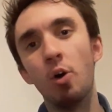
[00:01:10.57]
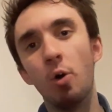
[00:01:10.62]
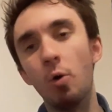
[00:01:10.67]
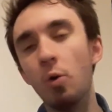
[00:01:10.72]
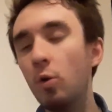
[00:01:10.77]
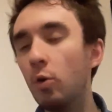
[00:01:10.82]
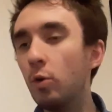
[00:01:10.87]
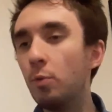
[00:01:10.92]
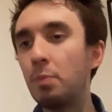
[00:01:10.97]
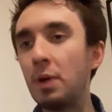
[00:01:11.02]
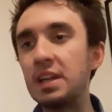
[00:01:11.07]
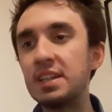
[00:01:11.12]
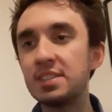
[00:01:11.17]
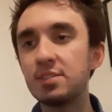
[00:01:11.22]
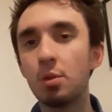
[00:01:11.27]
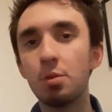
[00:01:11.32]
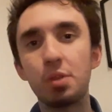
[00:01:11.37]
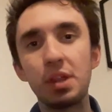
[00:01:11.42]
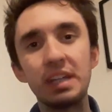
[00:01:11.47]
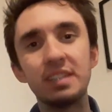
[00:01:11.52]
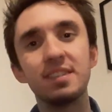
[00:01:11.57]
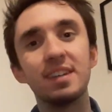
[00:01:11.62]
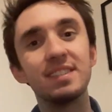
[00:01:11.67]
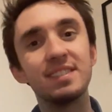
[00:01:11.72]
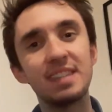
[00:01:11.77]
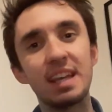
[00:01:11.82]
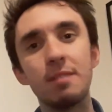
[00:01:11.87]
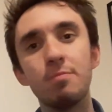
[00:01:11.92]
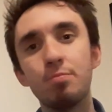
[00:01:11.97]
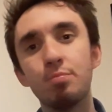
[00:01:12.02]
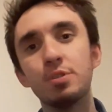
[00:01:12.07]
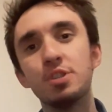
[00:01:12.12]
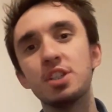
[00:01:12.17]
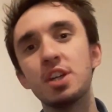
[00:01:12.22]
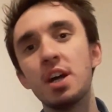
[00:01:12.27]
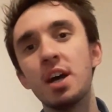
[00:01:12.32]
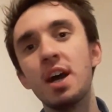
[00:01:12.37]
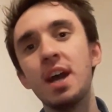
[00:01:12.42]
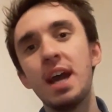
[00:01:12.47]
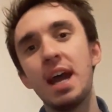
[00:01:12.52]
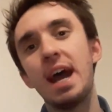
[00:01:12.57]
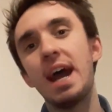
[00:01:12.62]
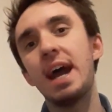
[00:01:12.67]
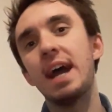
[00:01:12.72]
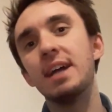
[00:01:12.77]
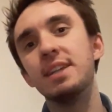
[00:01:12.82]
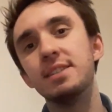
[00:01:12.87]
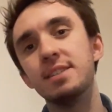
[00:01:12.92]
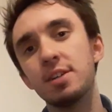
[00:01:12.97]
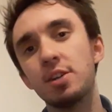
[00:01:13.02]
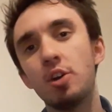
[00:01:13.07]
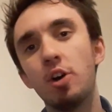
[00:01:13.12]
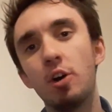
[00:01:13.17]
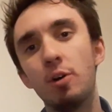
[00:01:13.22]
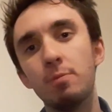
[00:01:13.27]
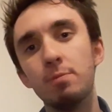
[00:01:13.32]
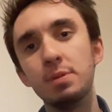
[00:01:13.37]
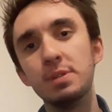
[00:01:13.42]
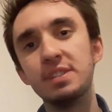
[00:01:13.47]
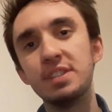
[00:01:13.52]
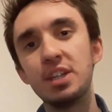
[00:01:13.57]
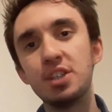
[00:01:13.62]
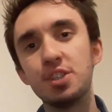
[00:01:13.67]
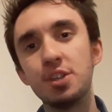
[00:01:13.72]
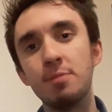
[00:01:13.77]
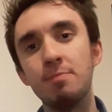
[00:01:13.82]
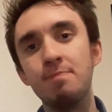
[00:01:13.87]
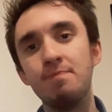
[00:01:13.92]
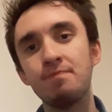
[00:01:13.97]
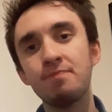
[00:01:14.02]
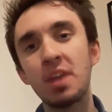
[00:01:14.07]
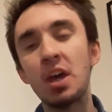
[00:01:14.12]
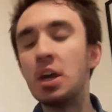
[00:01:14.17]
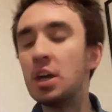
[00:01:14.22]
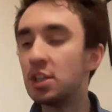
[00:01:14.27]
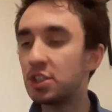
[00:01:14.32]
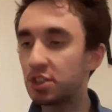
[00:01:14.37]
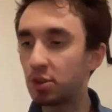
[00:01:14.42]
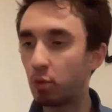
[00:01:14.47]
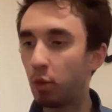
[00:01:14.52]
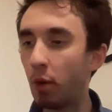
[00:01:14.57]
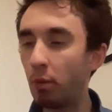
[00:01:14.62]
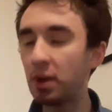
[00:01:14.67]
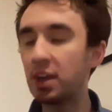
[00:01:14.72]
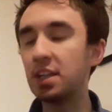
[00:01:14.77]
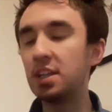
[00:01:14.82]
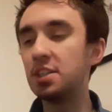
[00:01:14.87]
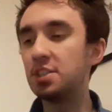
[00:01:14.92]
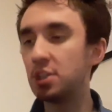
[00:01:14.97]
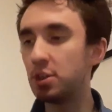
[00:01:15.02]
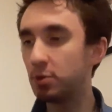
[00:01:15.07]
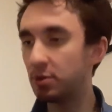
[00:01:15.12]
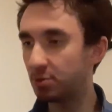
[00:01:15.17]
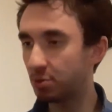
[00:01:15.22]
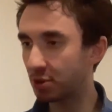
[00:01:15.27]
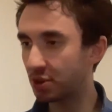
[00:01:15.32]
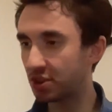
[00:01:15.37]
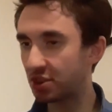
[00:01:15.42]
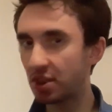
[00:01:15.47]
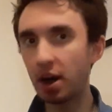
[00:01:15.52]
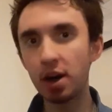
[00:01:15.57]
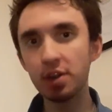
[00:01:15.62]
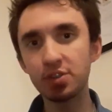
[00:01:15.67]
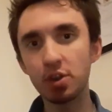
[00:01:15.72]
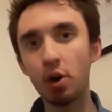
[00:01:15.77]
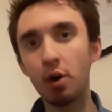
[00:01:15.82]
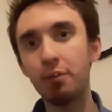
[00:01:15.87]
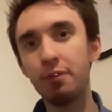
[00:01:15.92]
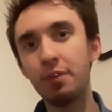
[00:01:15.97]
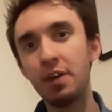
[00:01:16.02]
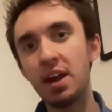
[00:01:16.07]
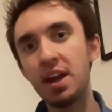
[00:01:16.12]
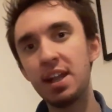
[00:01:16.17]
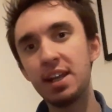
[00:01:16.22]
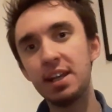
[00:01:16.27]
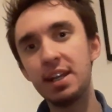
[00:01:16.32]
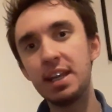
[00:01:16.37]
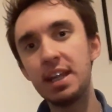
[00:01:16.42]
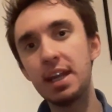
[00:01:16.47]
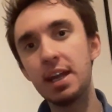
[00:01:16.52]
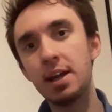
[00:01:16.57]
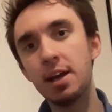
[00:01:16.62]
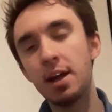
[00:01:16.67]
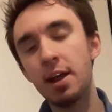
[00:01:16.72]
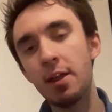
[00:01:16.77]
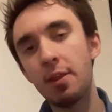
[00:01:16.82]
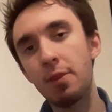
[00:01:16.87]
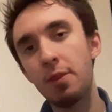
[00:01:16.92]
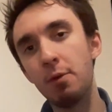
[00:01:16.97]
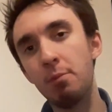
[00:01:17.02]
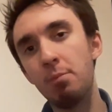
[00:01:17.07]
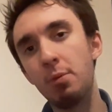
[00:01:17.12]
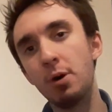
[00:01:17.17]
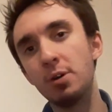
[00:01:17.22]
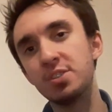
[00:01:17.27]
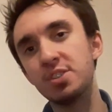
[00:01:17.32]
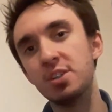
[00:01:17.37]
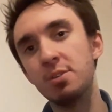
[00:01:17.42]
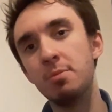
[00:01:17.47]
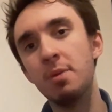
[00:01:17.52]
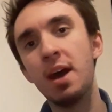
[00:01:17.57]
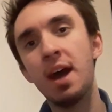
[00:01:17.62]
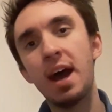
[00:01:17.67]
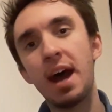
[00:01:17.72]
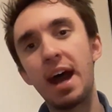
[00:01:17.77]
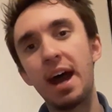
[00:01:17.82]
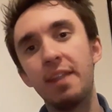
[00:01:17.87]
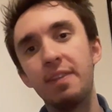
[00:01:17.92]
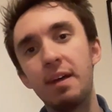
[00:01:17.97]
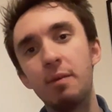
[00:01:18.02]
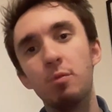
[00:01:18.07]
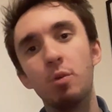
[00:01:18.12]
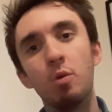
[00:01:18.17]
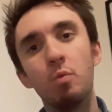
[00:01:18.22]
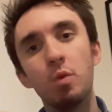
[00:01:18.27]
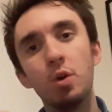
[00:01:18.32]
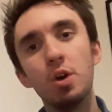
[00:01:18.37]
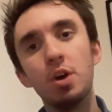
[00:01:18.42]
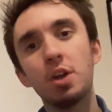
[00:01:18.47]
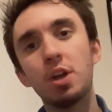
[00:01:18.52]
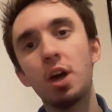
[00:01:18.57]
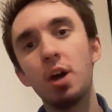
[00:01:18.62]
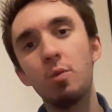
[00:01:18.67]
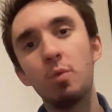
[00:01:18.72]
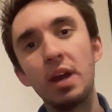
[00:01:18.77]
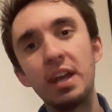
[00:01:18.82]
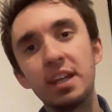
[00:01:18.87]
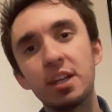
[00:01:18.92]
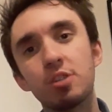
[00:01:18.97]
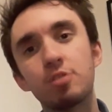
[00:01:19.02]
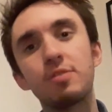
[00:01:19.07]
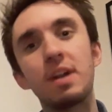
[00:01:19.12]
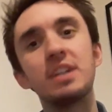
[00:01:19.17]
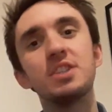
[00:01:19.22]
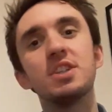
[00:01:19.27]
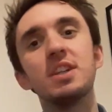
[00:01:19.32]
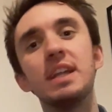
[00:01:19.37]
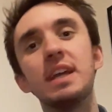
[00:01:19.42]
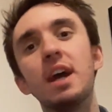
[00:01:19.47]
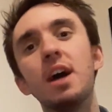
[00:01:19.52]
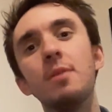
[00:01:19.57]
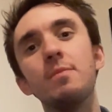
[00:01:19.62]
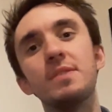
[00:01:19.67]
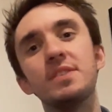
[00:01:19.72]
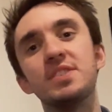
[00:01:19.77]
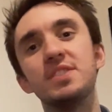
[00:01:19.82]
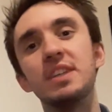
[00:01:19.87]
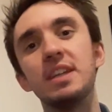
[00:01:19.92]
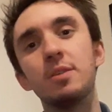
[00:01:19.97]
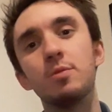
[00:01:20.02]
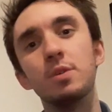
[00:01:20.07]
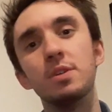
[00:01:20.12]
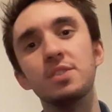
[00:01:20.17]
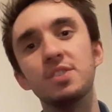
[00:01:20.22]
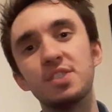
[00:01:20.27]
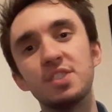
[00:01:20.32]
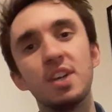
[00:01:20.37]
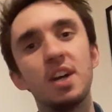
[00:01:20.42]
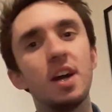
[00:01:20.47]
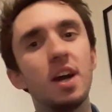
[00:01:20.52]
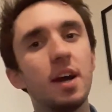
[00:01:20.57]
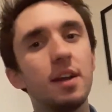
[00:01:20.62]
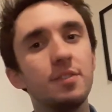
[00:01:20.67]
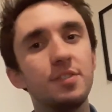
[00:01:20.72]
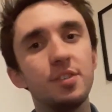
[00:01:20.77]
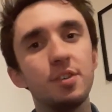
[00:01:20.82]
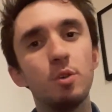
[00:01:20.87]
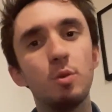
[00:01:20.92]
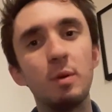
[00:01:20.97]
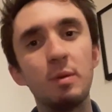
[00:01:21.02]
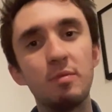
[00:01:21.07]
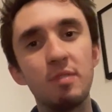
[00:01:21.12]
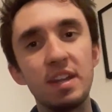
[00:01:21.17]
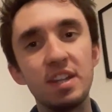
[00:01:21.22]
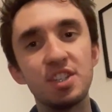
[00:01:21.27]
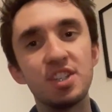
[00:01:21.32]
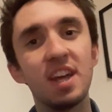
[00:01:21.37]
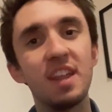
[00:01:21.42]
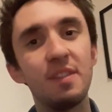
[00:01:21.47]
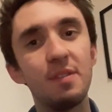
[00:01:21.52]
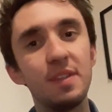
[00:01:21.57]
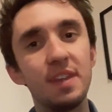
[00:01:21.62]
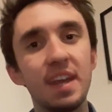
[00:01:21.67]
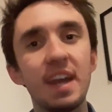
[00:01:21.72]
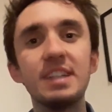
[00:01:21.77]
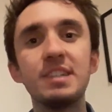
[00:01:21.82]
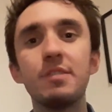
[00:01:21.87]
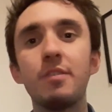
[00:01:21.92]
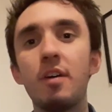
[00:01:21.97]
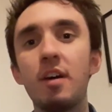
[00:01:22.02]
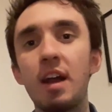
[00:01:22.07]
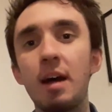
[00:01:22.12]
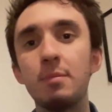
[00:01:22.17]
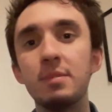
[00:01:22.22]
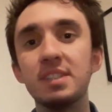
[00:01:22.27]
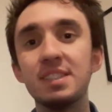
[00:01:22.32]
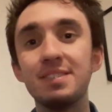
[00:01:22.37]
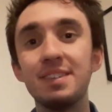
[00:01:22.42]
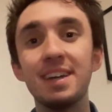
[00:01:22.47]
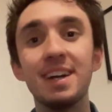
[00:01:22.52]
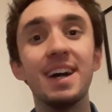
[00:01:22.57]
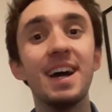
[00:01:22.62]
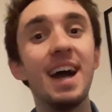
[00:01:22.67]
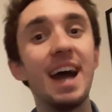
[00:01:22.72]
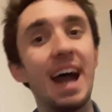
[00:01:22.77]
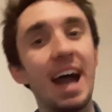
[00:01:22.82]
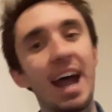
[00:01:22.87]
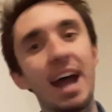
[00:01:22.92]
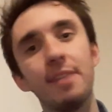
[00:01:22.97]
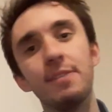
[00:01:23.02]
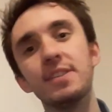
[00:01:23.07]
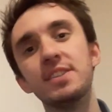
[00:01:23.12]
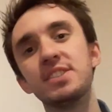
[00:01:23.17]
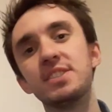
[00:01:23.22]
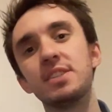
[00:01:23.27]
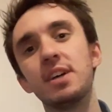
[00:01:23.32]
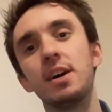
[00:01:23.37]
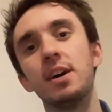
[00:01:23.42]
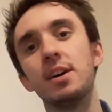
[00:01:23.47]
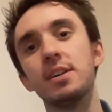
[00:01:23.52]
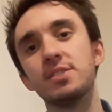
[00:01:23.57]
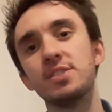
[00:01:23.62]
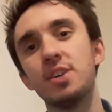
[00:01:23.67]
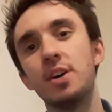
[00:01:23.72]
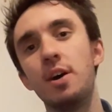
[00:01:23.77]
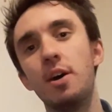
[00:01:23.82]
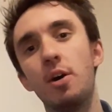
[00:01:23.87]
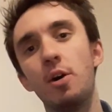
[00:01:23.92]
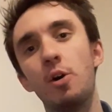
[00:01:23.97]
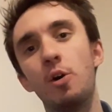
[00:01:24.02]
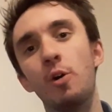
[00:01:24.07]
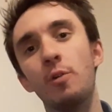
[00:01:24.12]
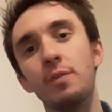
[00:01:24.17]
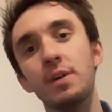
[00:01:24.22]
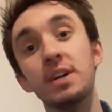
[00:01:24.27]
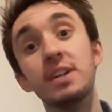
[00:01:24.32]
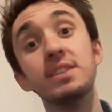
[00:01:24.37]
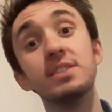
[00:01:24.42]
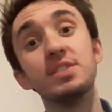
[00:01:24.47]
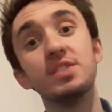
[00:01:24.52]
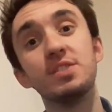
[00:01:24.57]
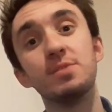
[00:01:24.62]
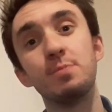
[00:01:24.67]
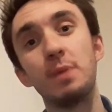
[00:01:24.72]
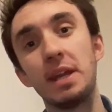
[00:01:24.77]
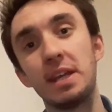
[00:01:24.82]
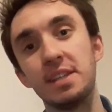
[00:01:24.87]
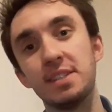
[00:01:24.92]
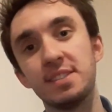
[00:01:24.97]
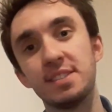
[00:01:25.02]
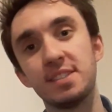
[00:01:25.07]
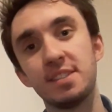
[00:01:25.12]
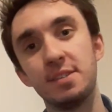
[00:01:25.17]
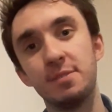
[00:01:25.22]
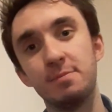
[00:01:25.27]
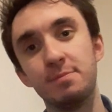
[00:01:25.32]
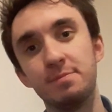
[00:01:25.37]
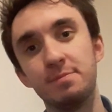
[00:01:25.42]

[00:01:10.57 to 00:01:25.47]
all based on things like temperature and composition. So, what we're going to do is we'll start off near the bottom and then we'll work our way gradually up the sequence until we reach the edge of our atmosphere and the start of space.